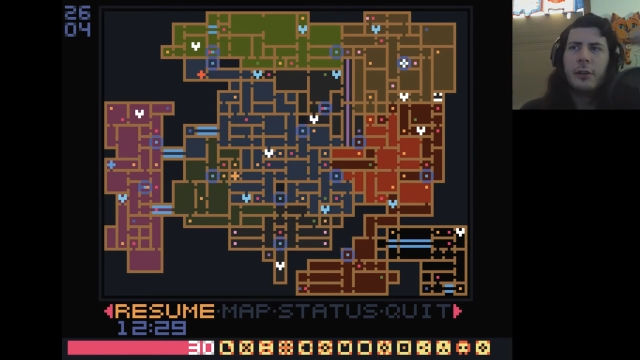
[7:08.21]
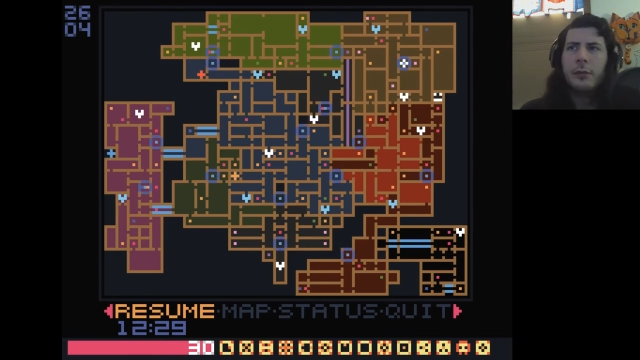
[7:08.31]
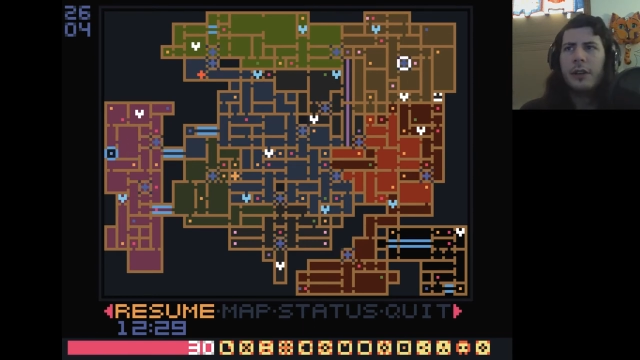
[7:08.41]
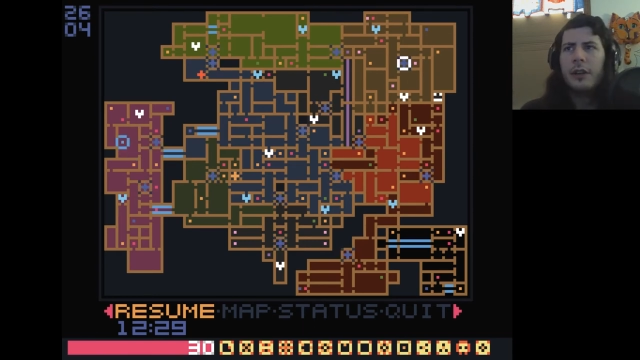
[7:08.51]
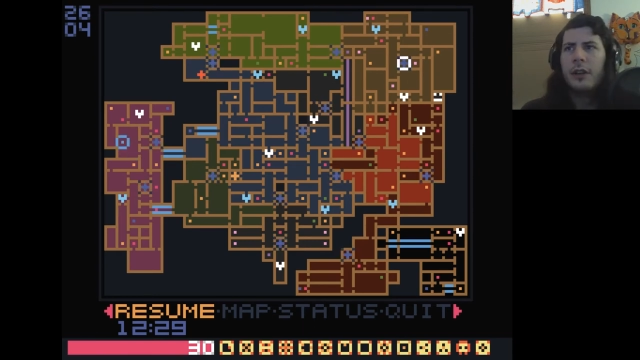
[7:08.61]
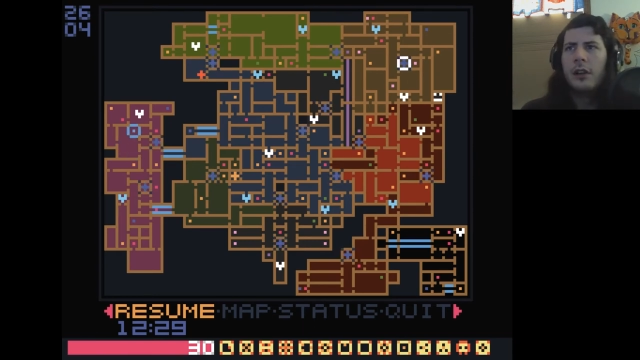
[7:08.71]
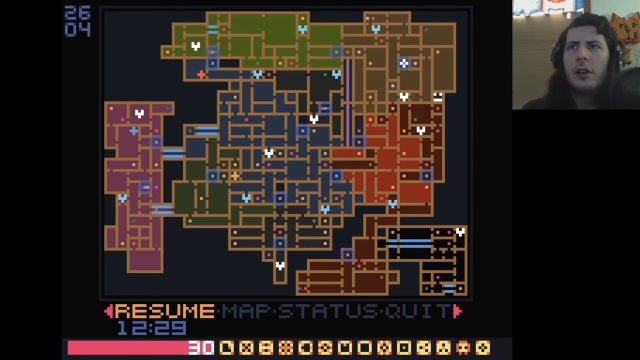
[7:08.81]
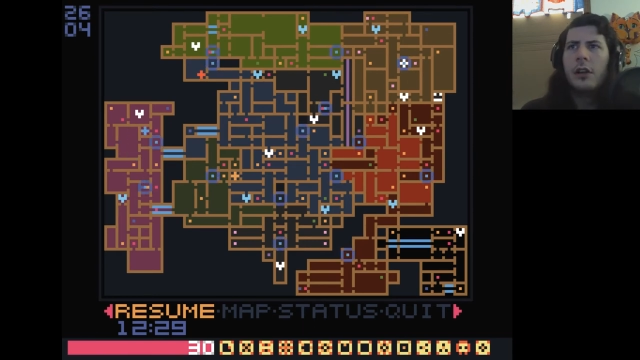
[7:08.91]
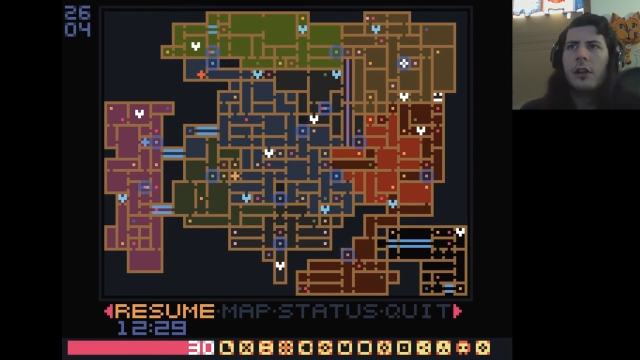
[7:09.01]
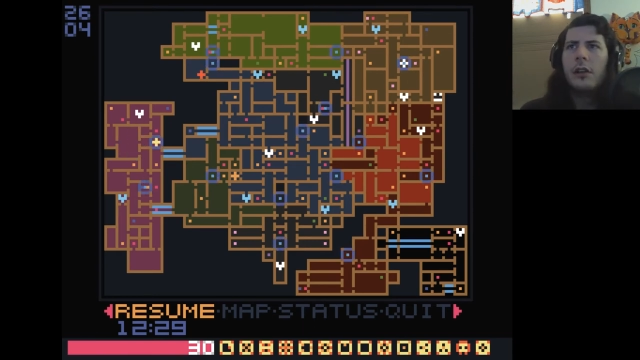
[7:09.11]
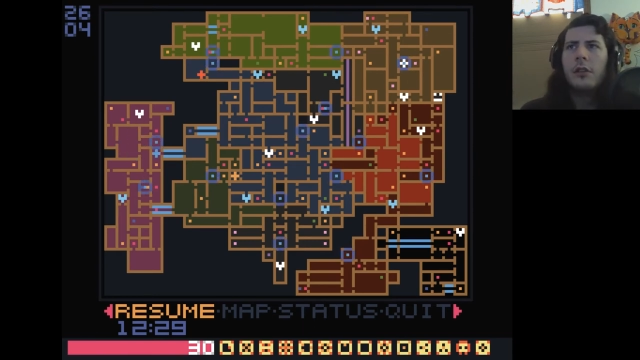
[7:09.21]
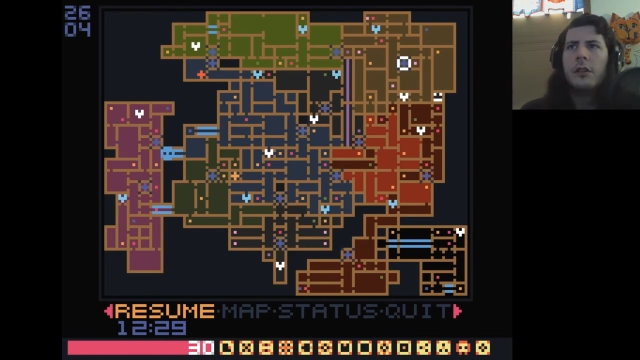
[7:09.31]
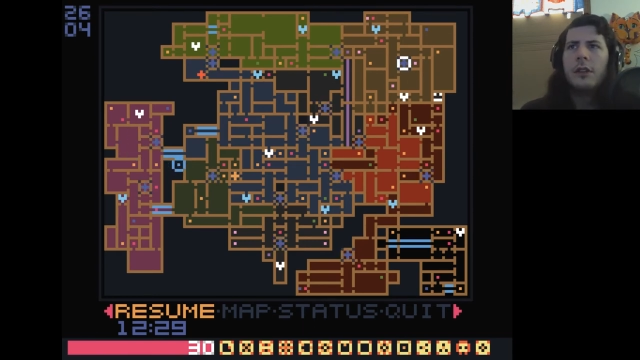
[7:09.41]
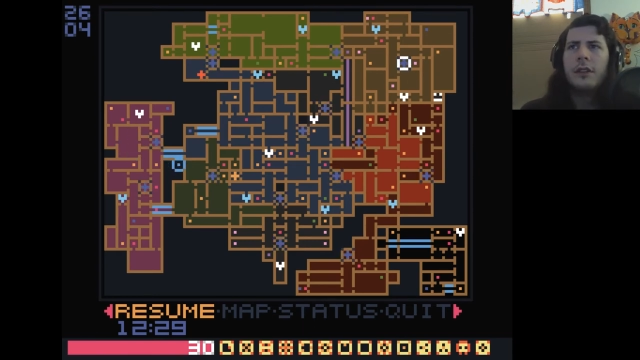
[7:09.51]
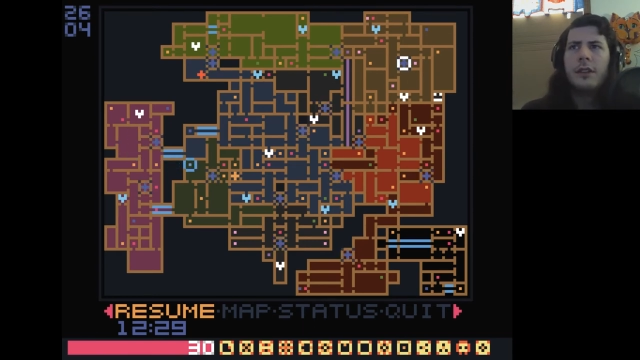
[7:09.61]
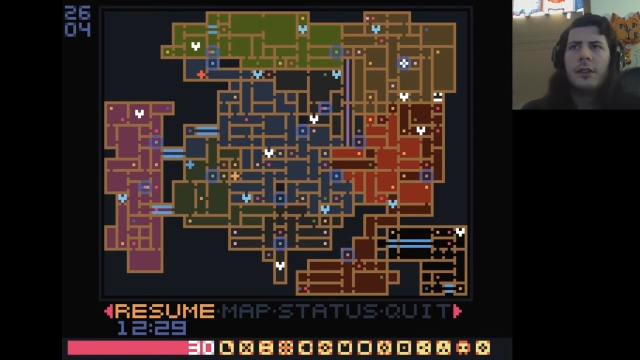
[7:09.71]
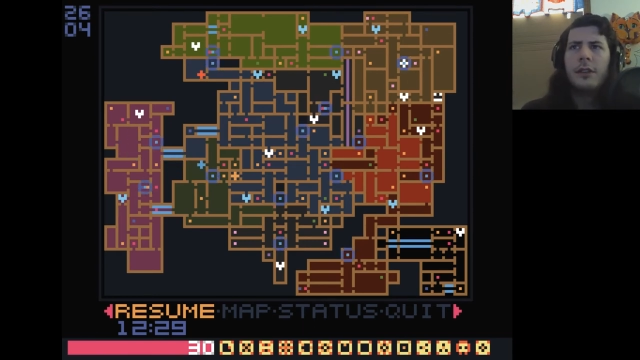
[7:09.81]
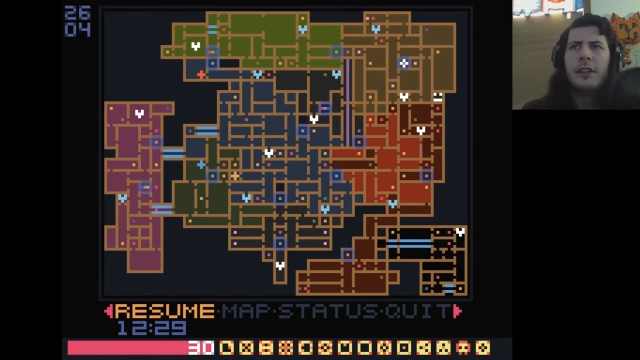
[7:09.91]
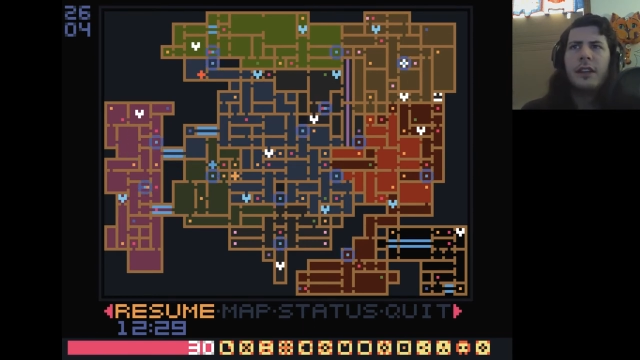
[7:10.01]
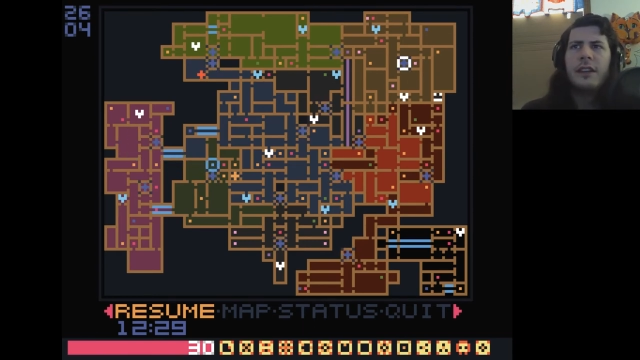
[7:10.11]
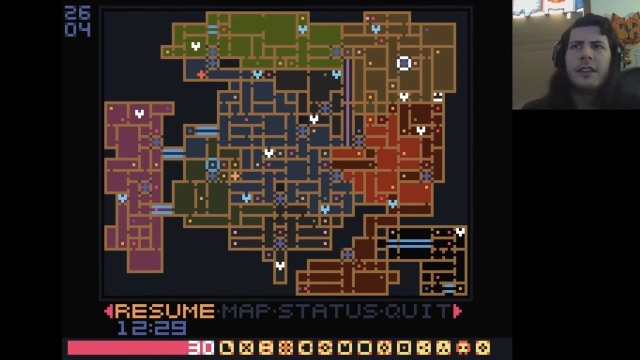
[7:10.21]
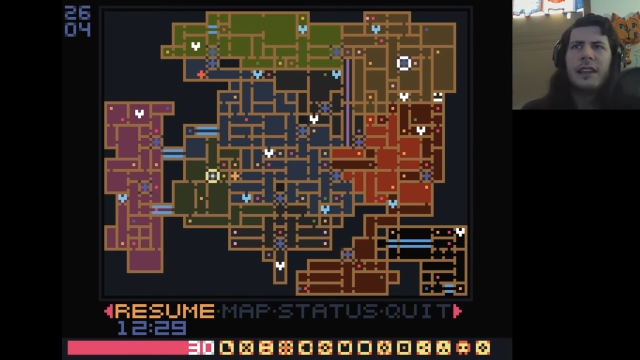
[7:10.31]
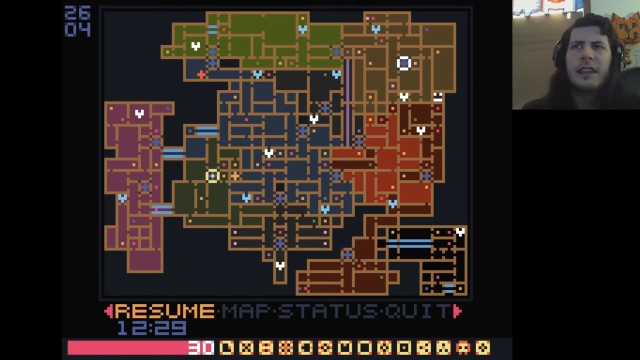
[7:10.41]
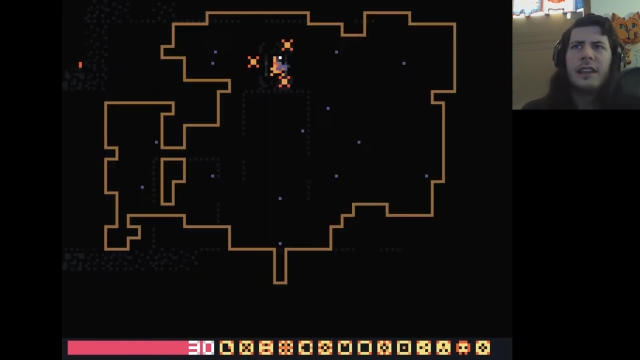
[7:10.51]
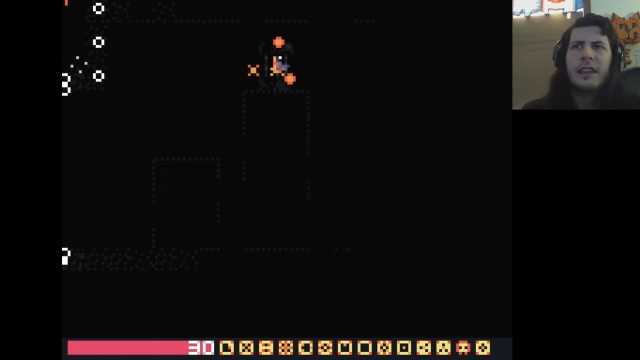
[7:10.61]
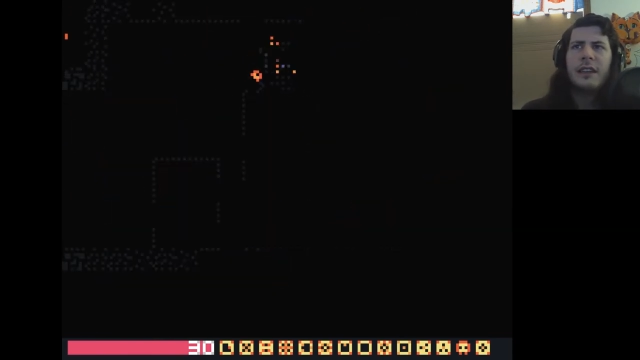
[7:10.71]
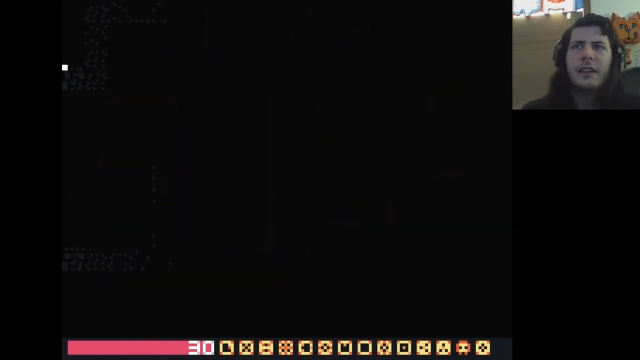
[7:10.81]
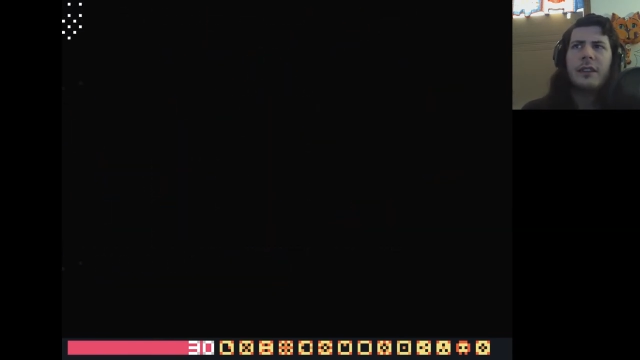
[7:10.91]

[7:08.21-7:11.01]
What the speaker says: but no, it's 1310,